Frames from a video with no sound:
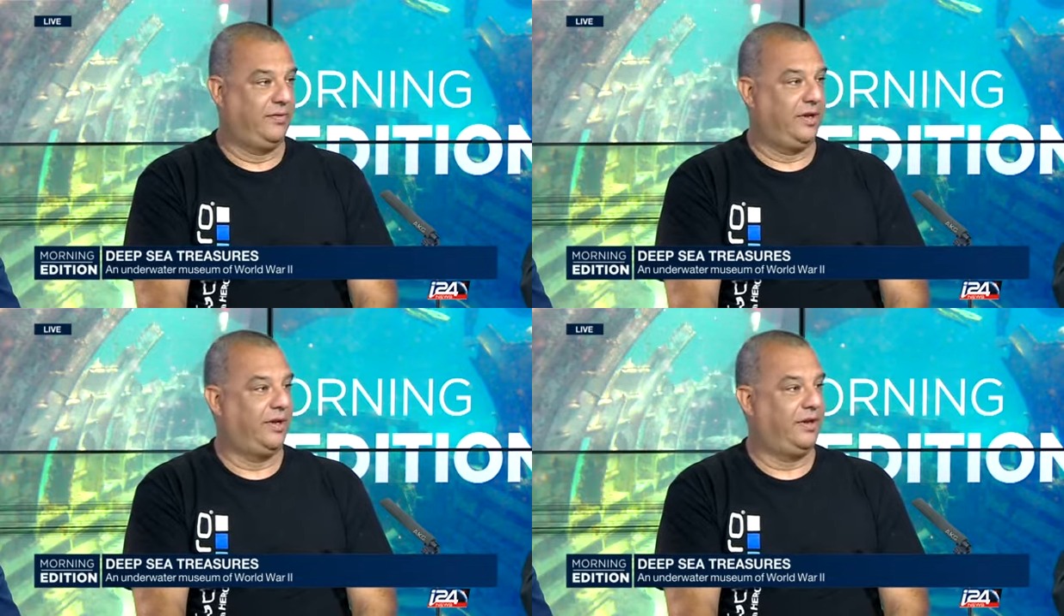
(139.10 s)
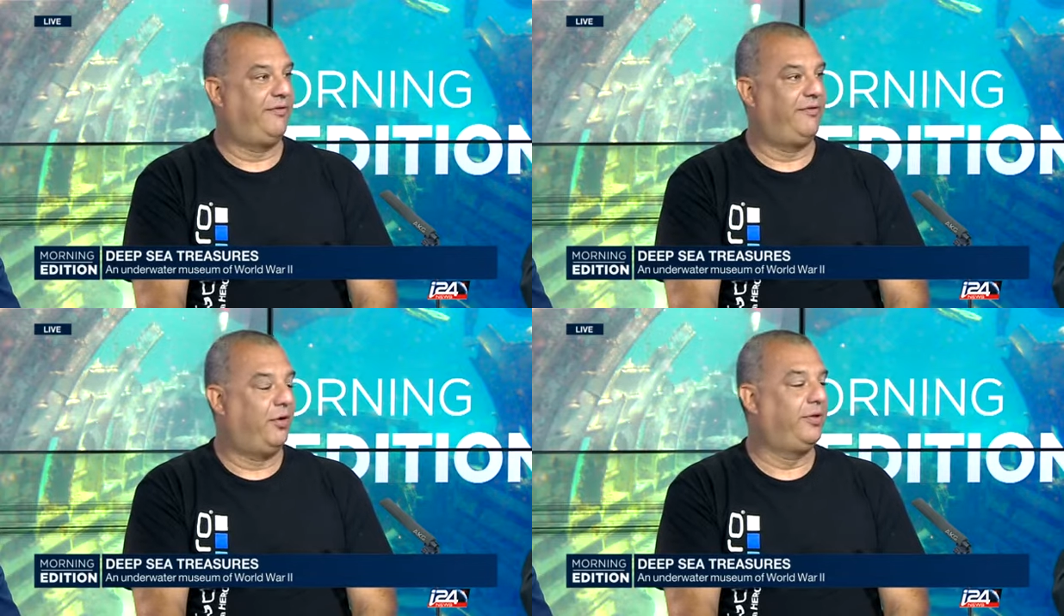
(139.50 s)
It's
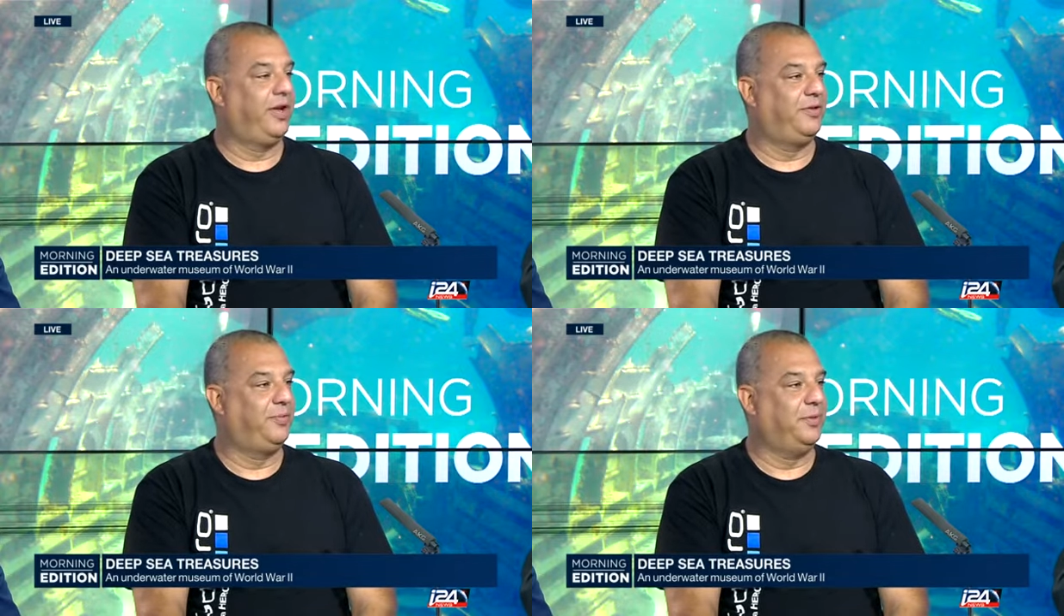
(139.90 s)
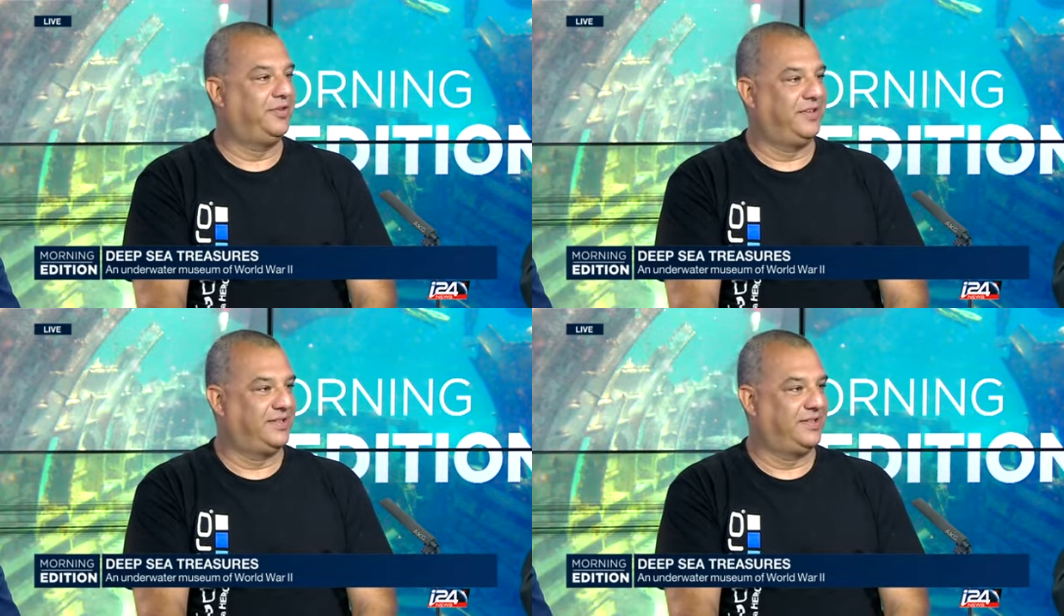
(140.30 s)
48
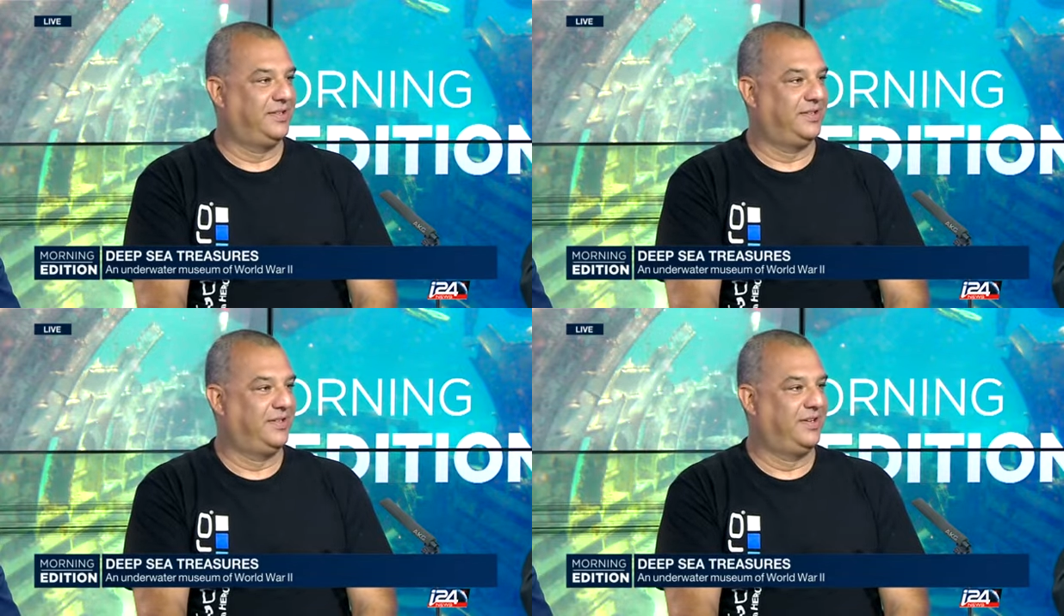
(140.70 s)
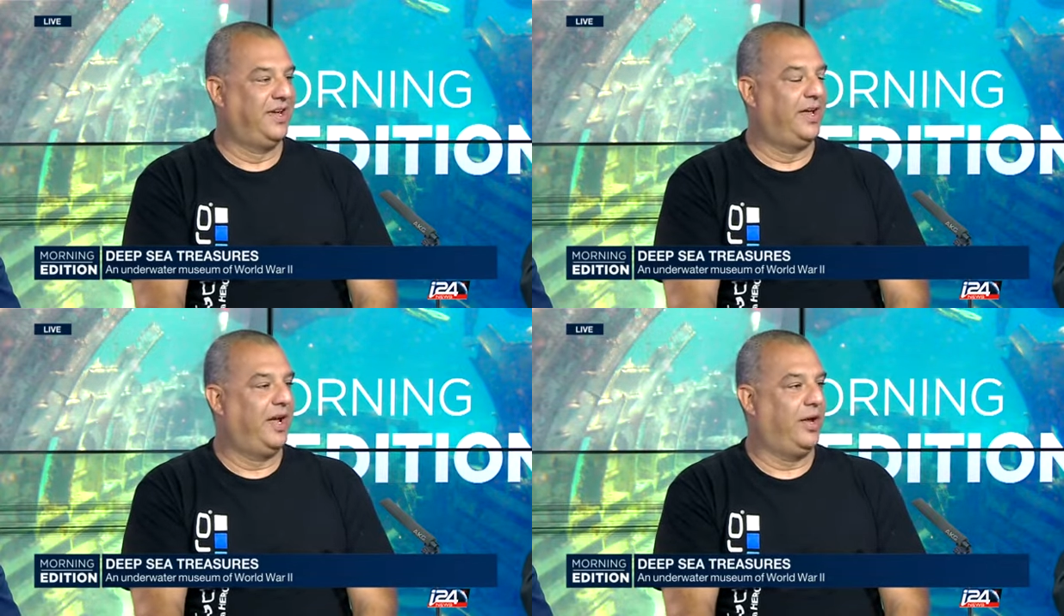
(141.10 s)
meters. Right
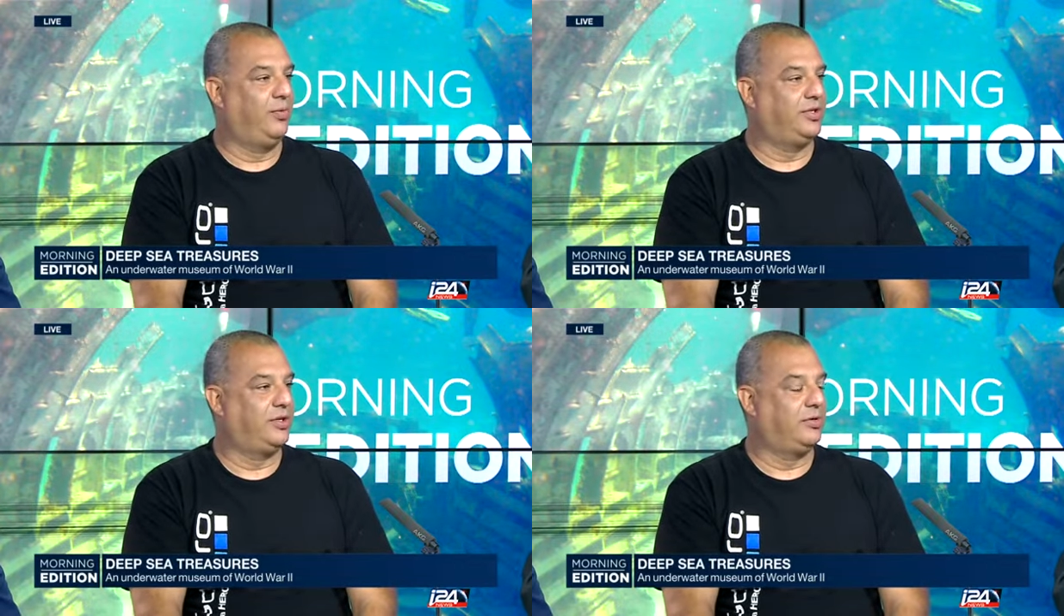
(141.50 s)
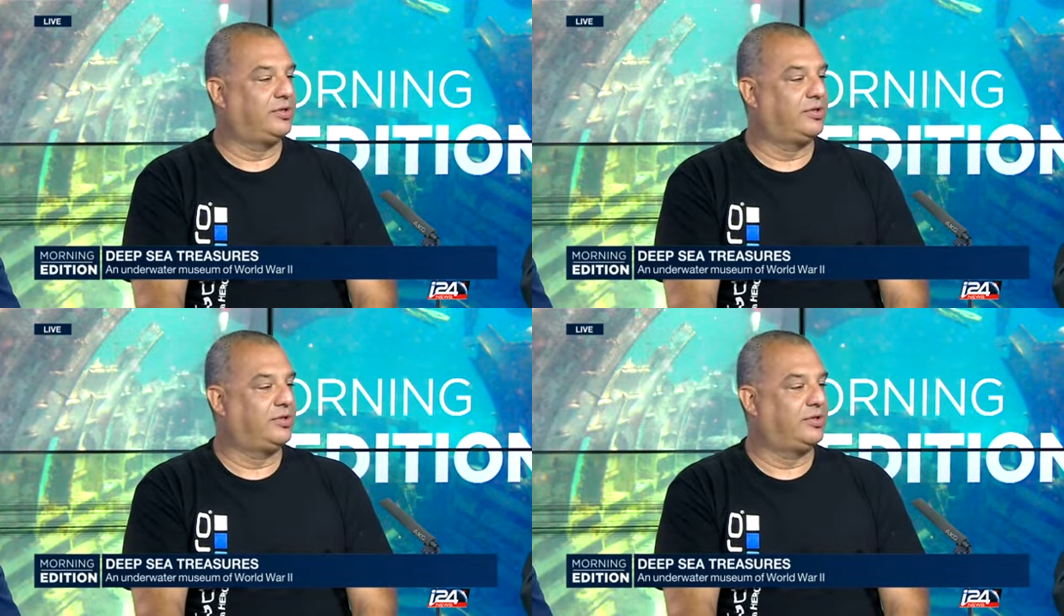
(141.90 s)
and we saw a